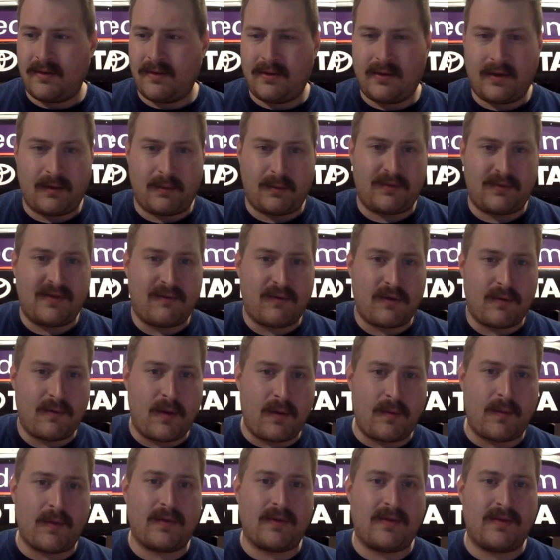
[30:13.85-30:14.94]
There was never a
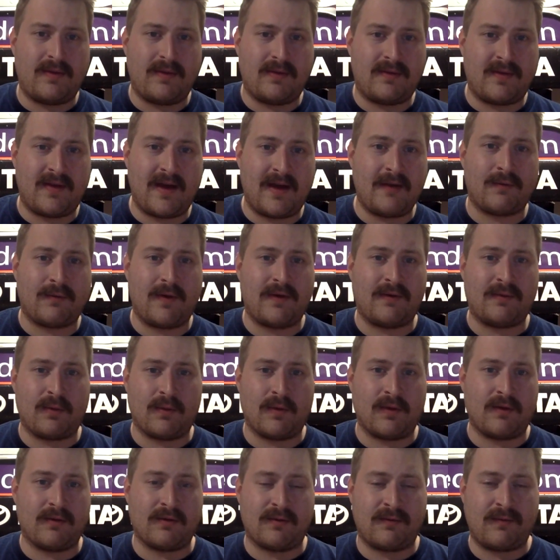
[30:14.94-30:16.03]
moment in today's race where
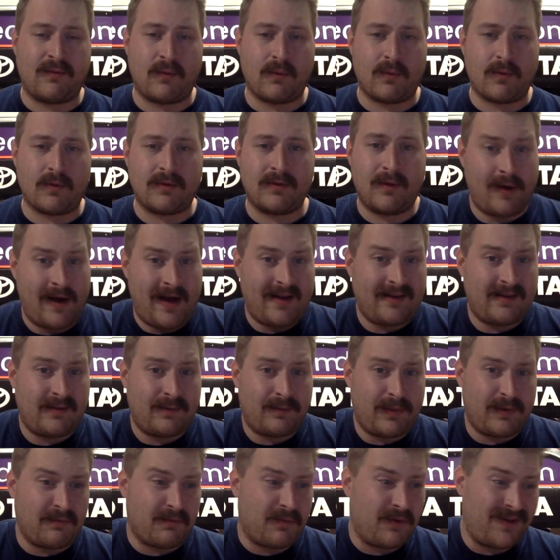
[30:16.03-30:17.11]
there's a Ford. And there hasn't
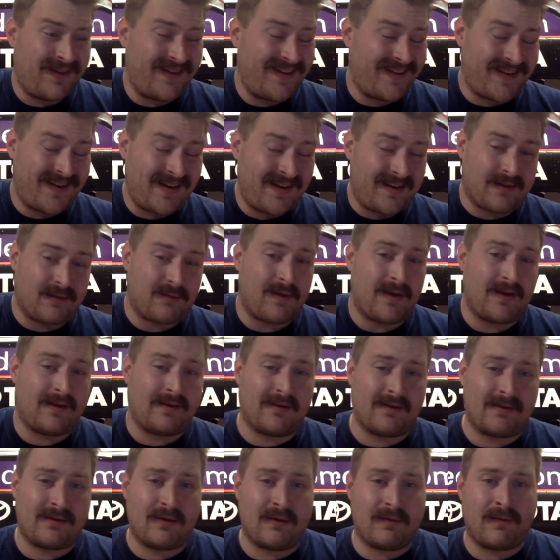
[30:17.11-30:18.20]
been really in any of the
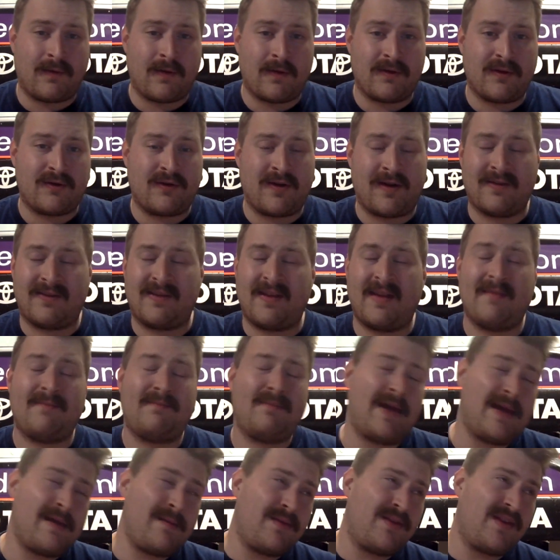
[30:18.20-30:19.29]
races so far this year, outside of
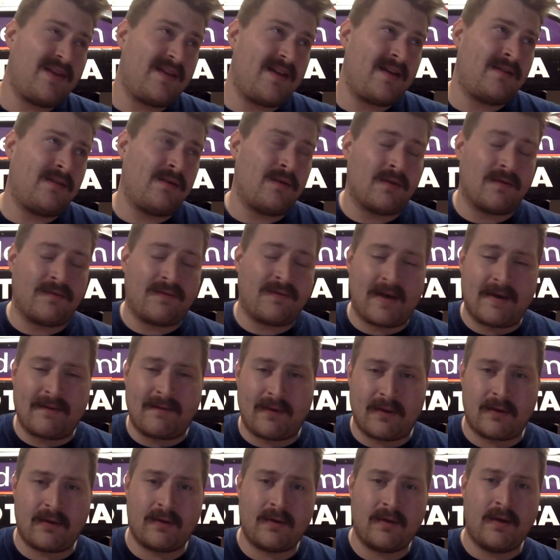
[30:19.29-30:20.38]
maybe the Daytona
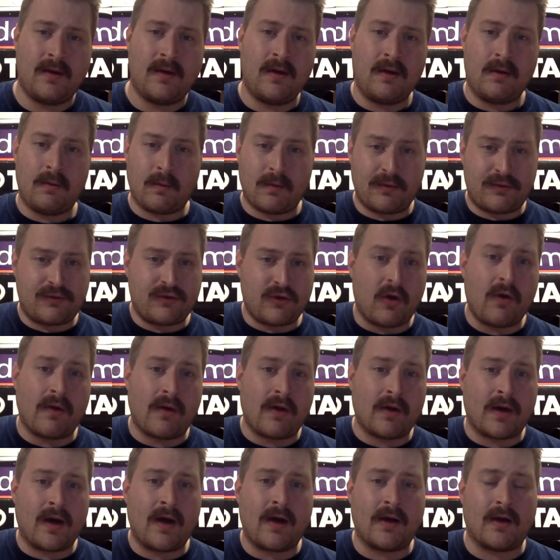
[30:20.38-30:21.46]
500 with Joey
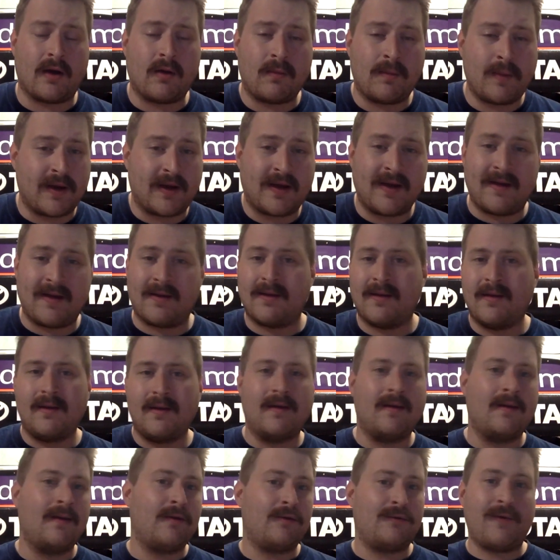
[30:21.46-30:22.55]
Logano. But again,
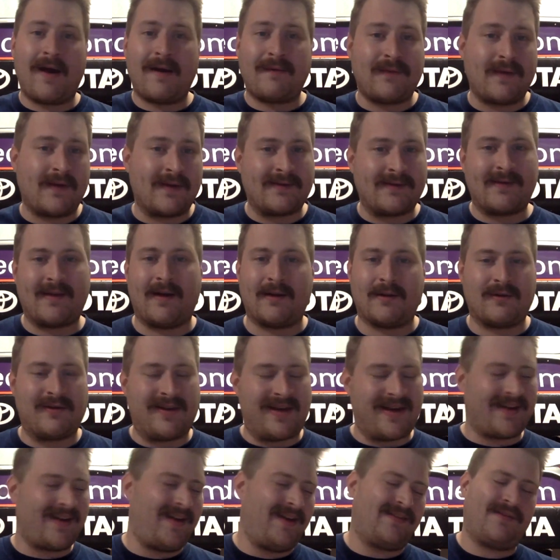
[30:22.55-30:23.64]
drafting style
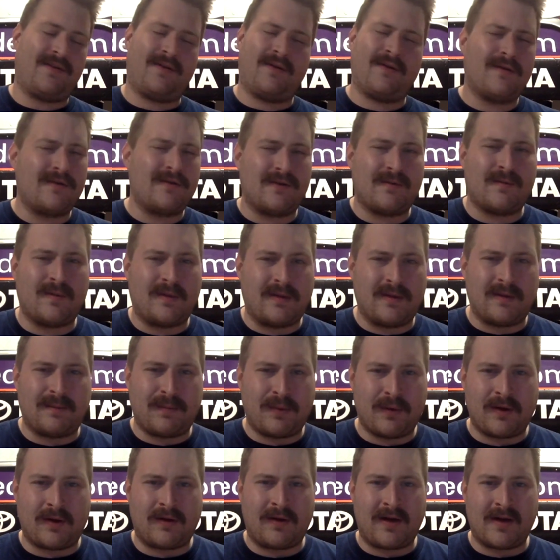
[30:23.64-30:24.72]
track, it's hard to really
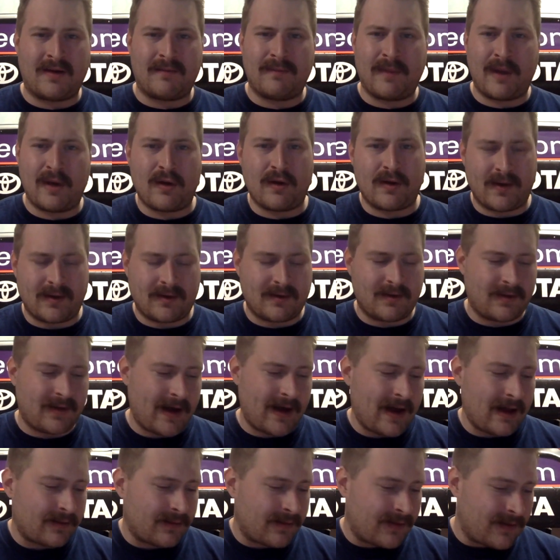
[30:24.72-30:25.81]
put a lot of merit into
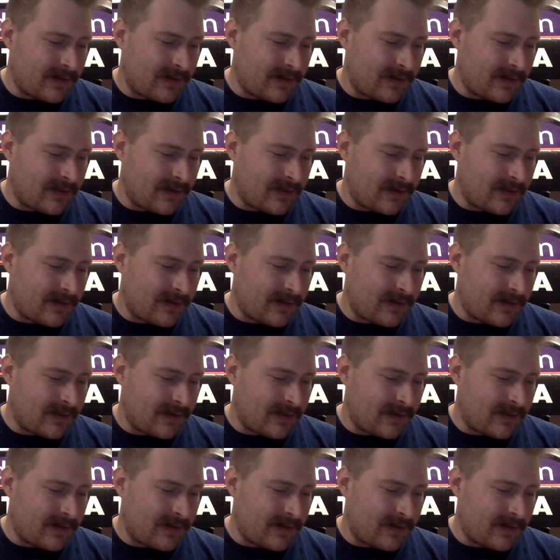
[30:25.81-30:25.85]
that.